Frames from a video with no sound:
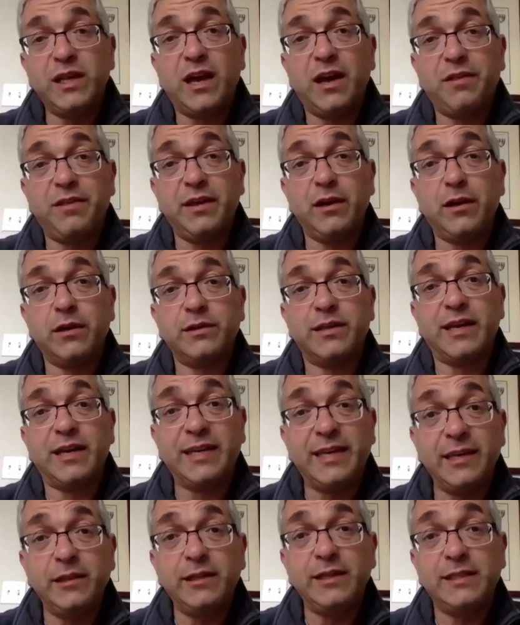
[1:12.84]
I think the
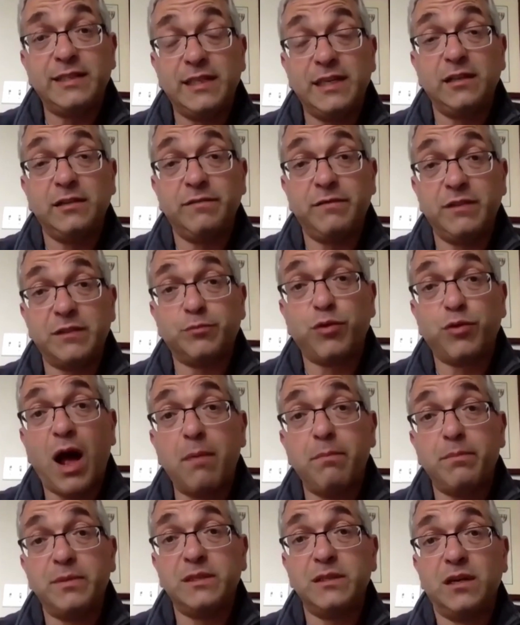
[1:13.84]
Achilles heel of this
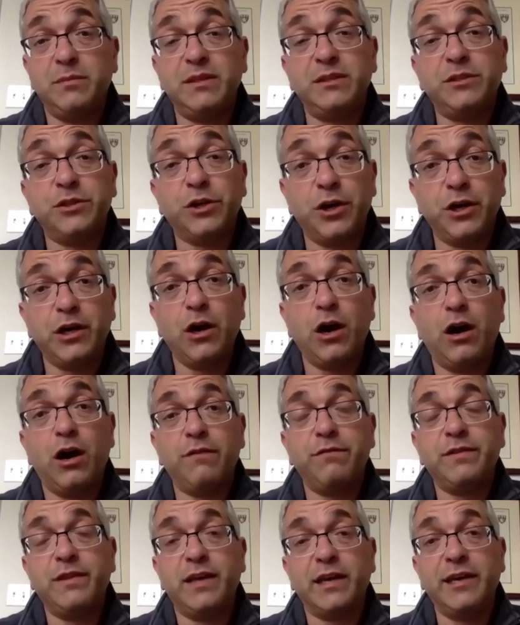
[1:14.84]
problem is going to be turning
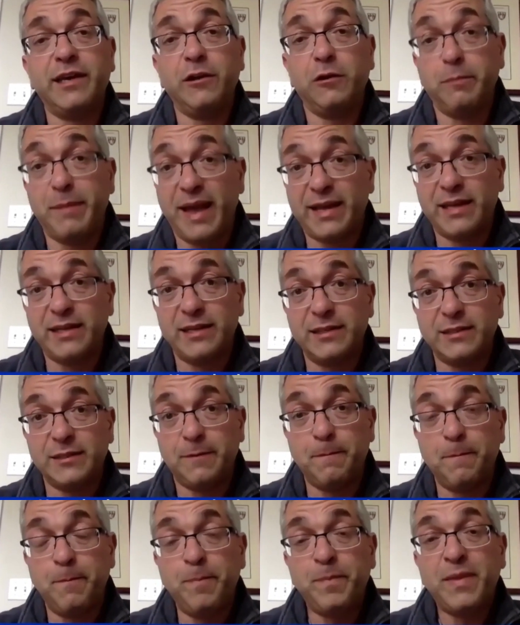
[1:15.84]
off the kill
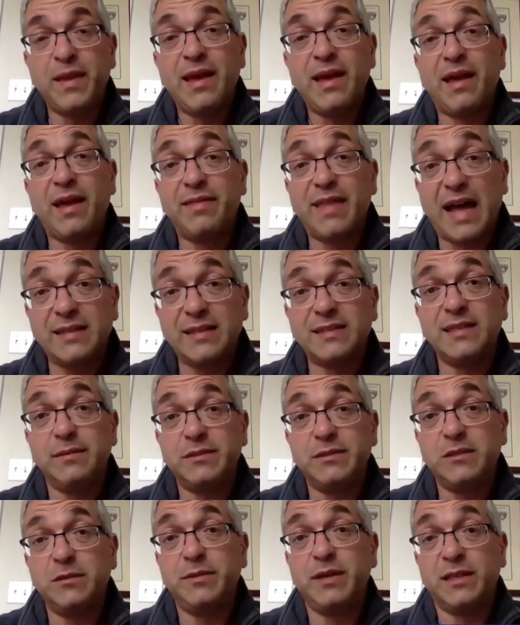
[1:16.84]
mechanism, and that
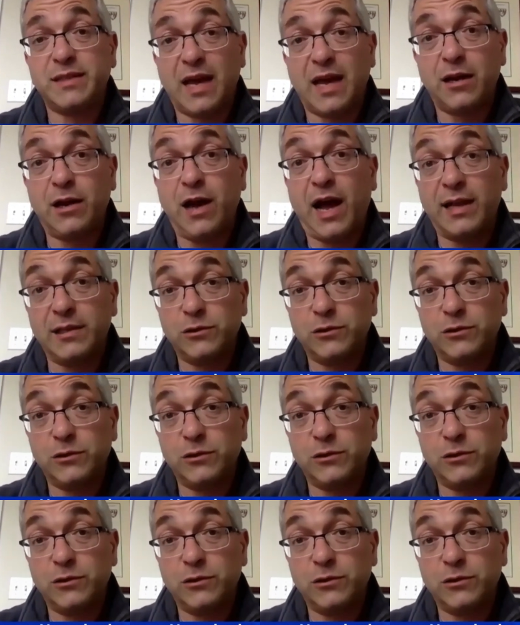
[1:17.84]
seems to be a cytokine